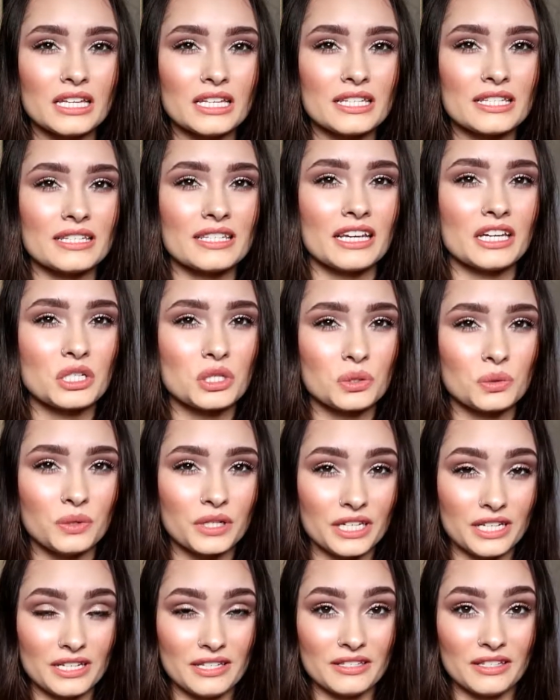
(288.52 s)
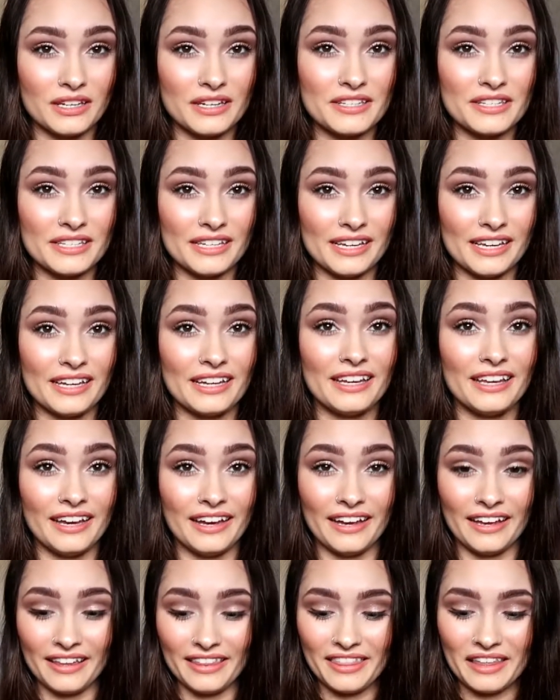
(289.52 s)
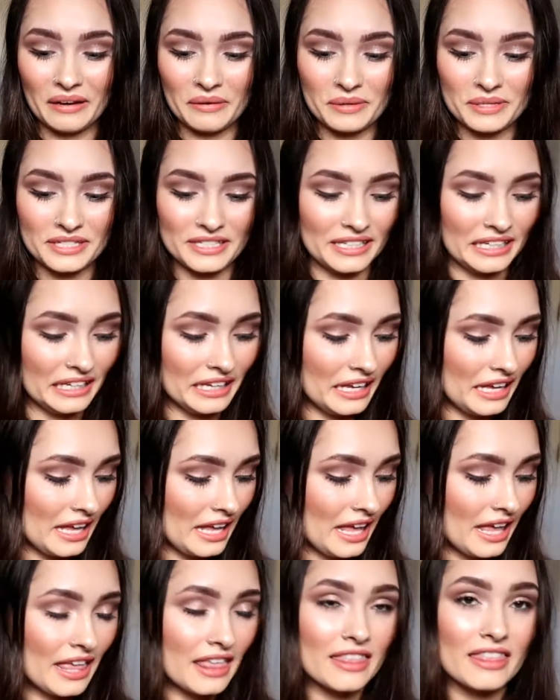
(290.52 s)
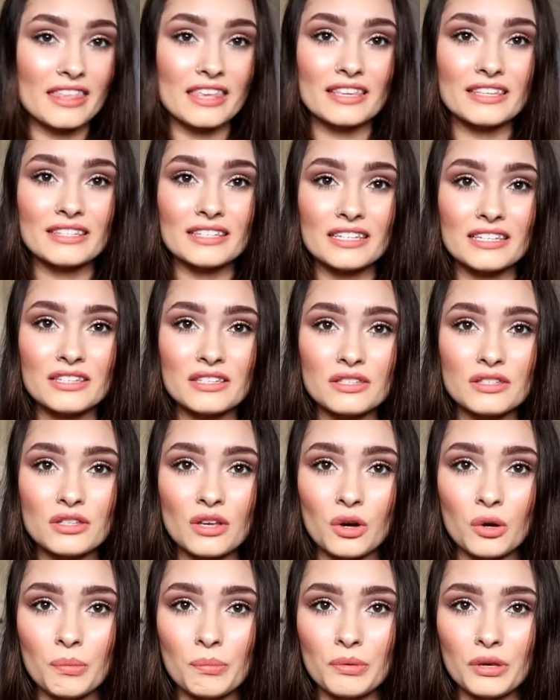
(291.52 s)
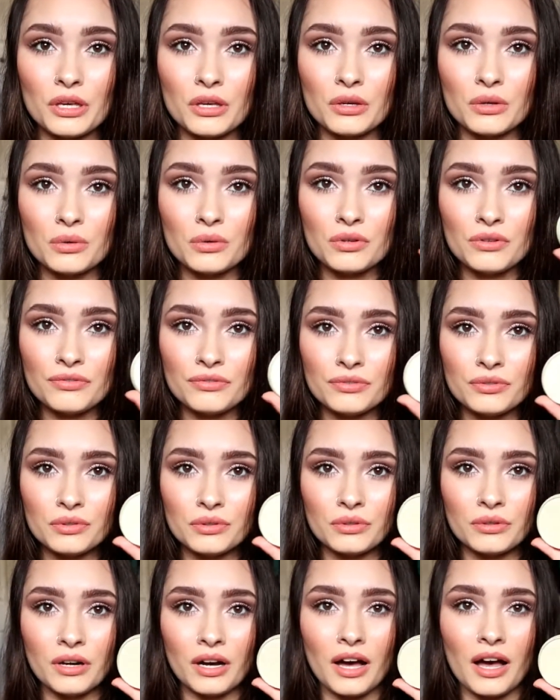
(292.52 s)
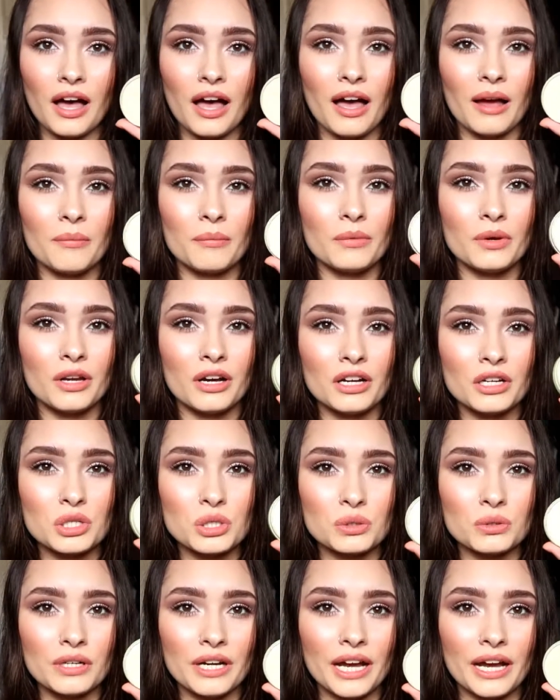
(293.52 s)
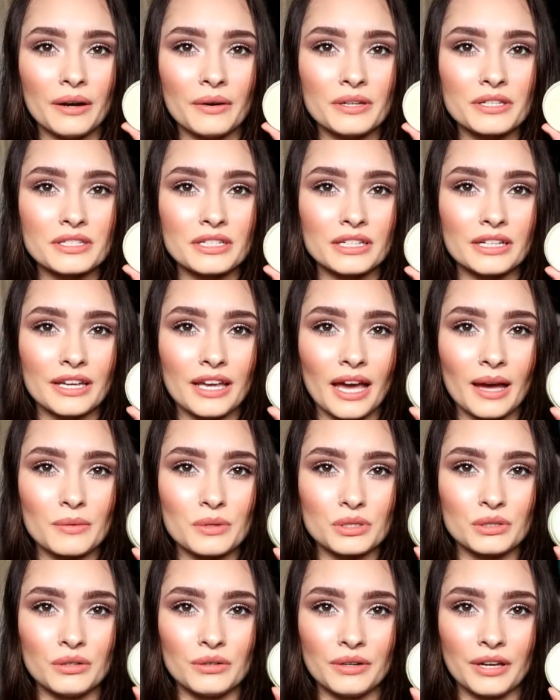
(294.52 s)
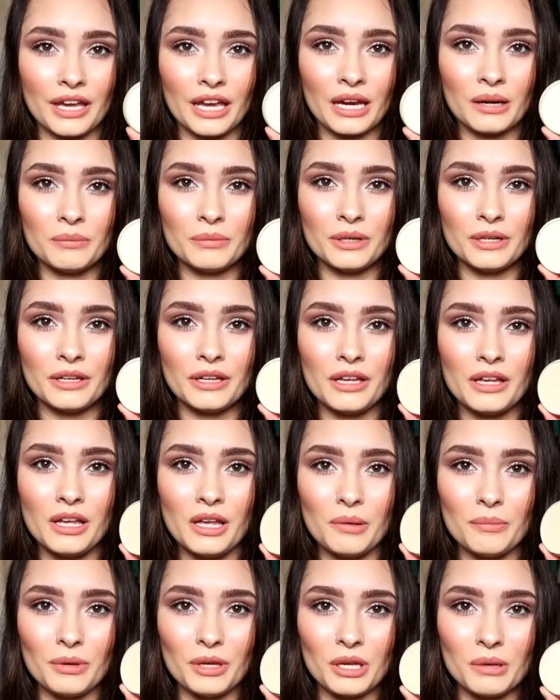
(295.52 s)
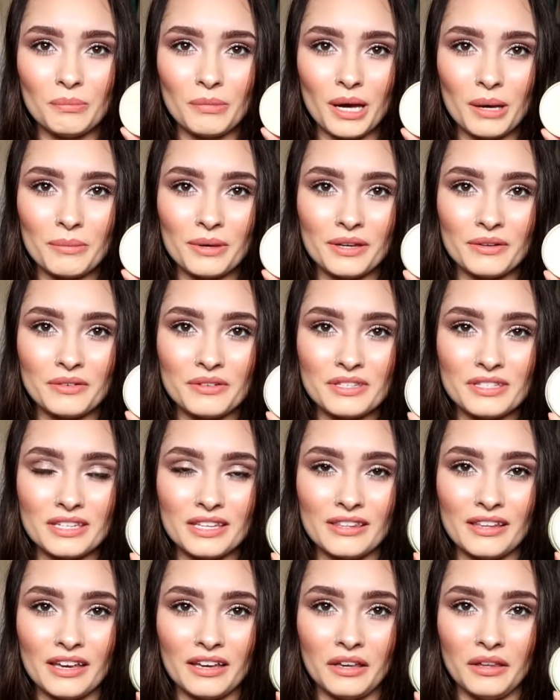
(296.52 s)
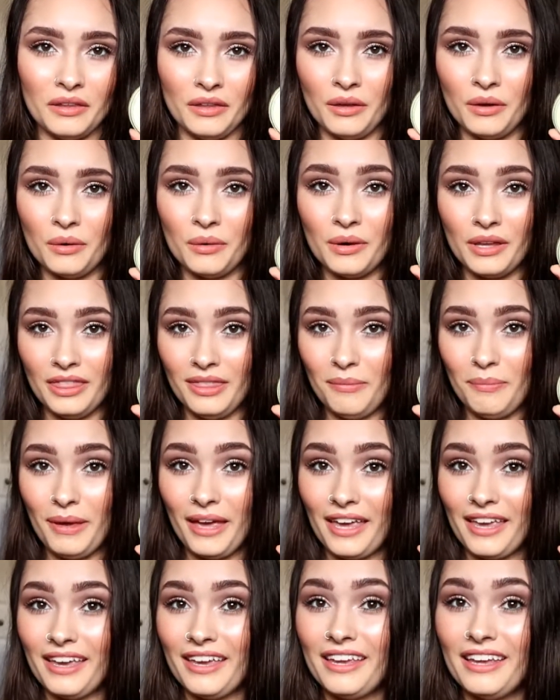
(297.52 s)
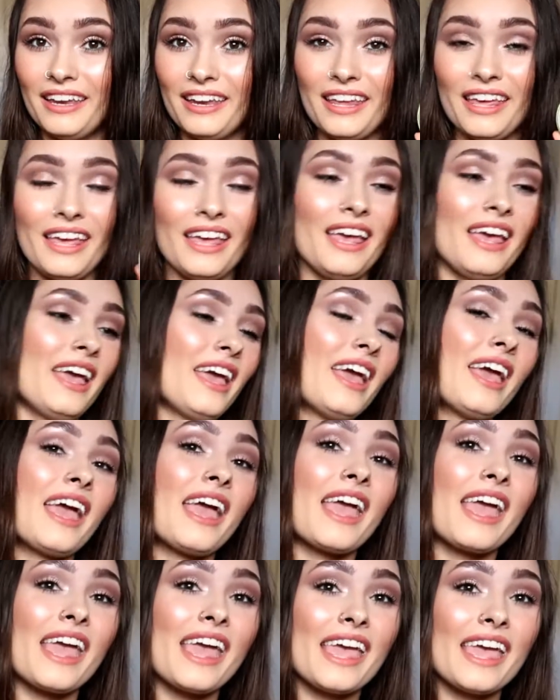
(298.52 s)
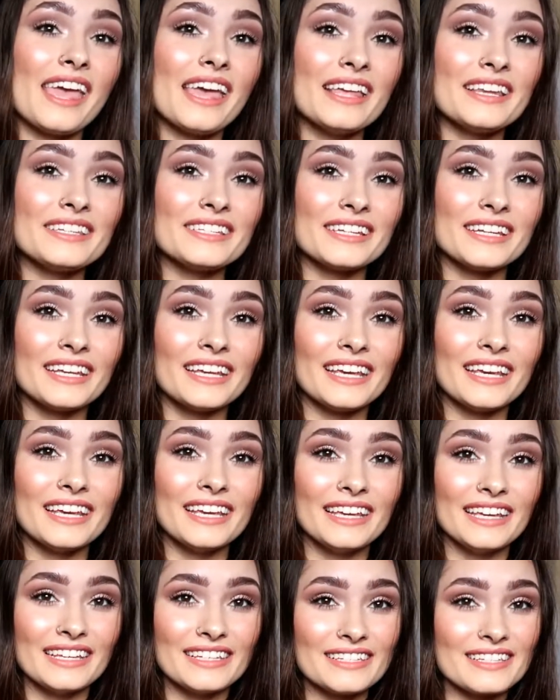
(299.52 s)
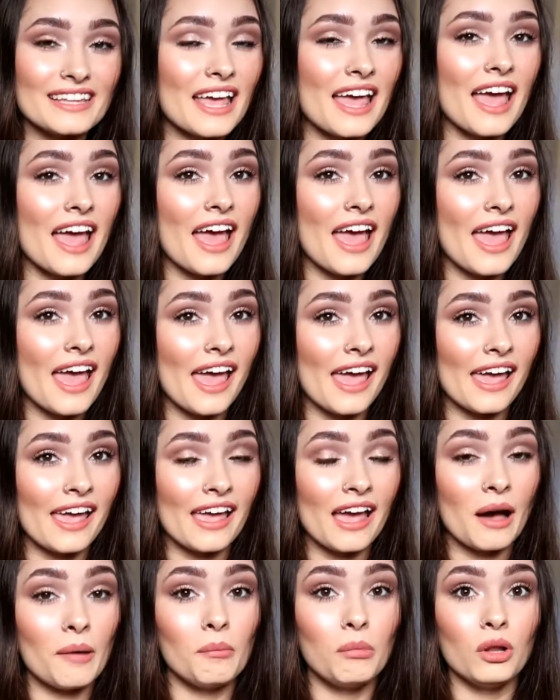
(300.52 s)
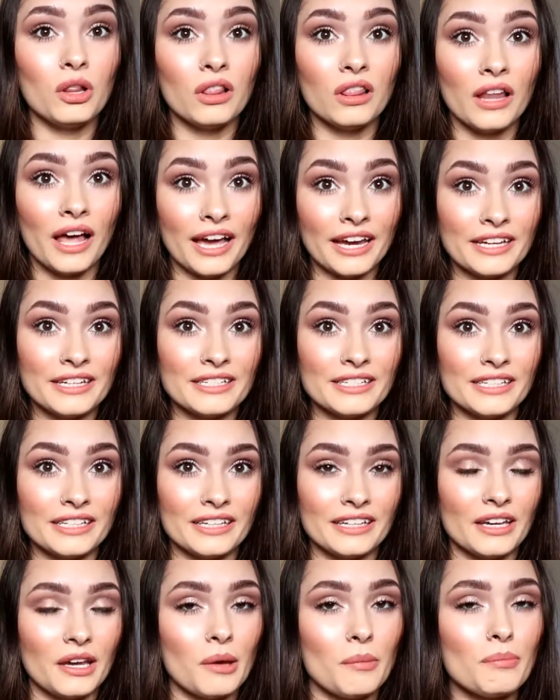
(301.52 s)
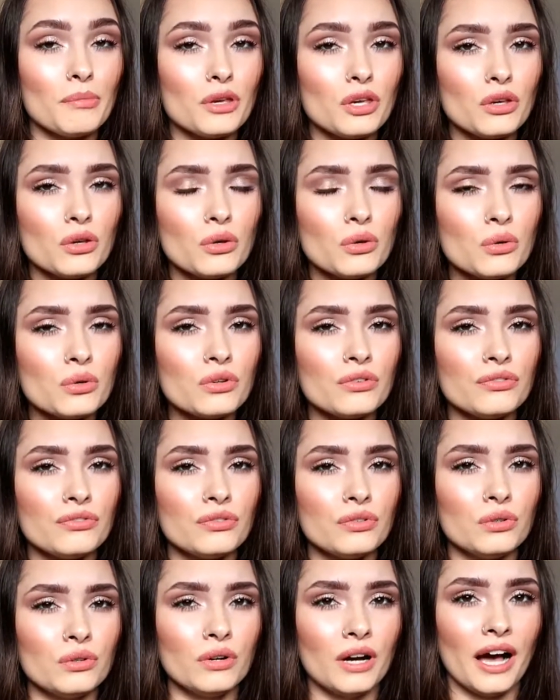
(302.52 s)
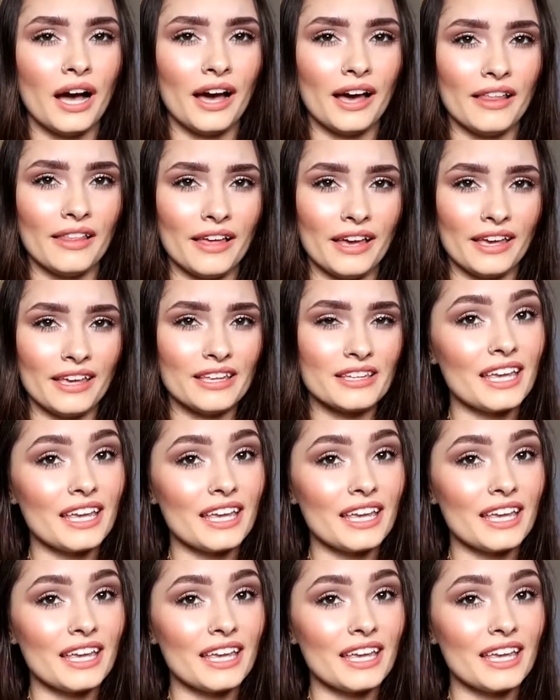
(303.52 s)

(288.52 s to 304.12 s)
Santorini Sunset. Yeah, that was it. This is so beautiful. I'm not sure how it's going to capture on camera, but you might be able to see that glow in the pan. It is a blinding, beautiful highlight.